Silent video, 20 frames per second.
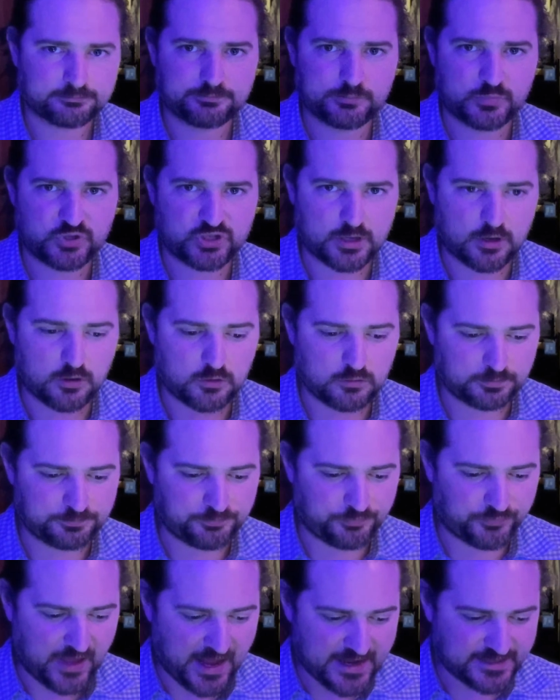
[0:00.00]
So
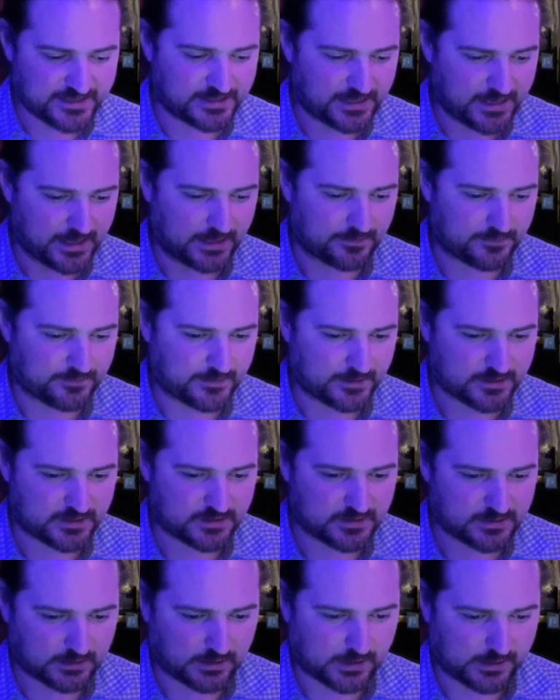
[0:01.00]
that's it. This
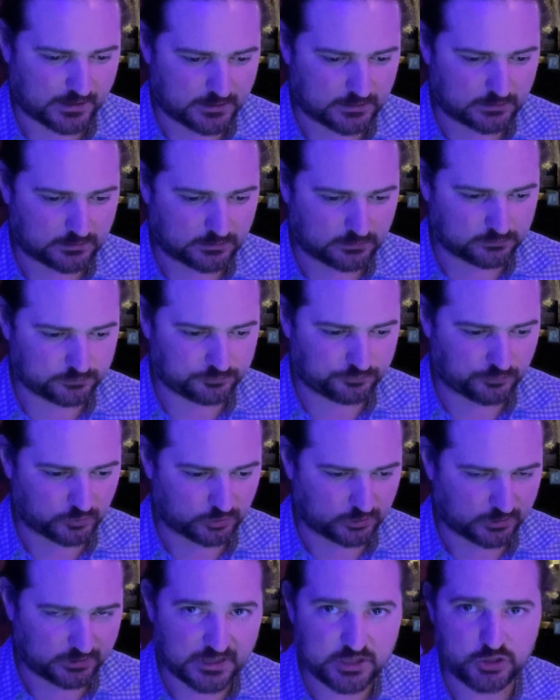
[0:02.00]
is like
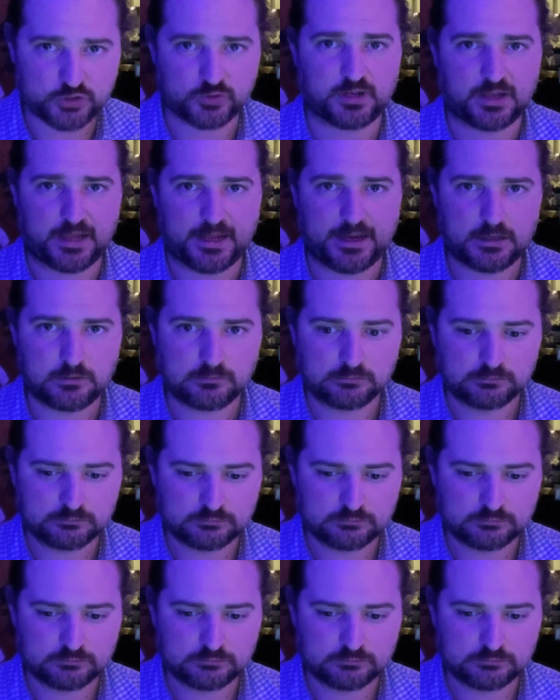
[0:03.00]
literally,